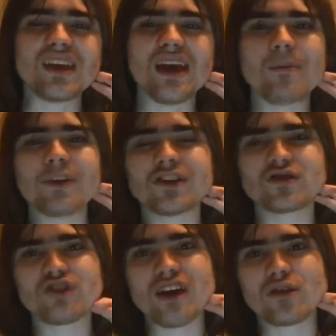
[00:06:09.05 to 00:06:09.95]
epic
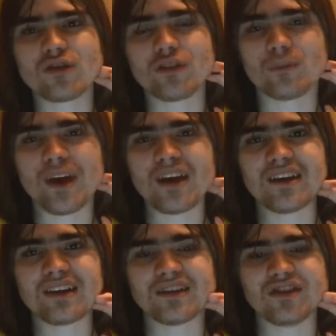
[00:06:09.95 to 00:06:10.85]
trailer for
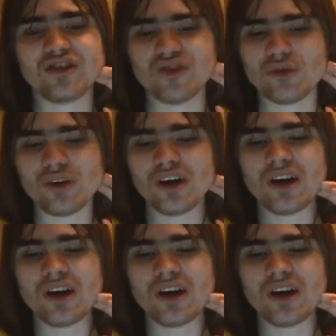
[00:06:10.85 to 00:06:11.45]
Bayonetta 2.